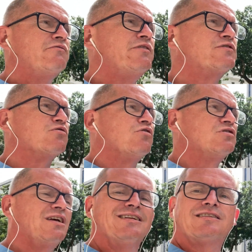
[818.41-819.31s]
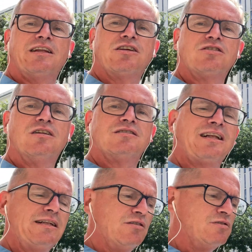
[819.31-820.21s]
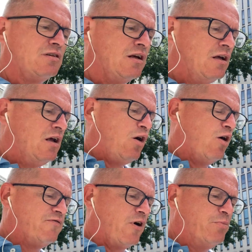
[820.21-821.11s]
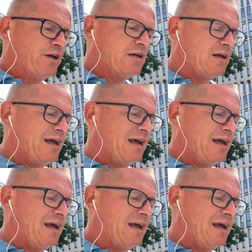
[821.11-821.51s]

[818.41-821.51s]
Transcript: withdraws the international status of OPEC,